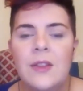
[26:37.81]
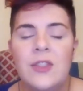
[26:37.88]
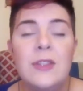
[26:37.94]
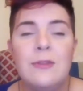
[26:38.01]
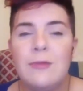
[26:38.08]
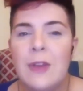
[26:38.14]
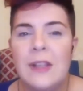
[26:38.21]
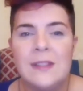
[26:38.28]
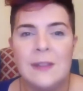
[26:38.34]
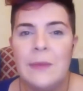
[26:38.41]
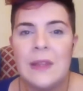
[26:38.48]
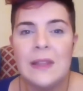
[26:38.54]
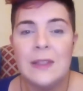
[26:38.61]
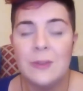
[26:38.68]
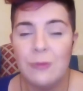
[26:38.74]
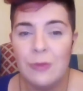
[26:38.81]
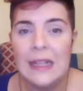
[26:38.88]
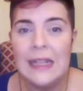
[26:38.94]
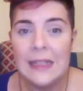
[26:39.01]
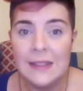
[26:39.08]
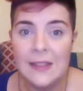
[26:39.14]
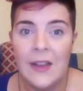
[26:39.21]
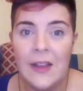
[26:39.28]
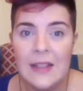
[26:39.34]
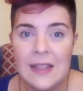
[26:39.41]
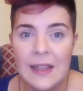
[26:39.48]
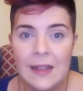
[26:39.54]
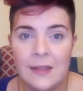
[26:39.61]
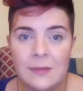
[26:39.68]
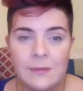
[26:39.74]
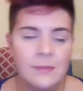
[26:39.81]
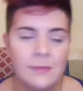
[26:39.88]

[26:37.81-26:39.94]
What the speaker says: Just write something that's really exciting.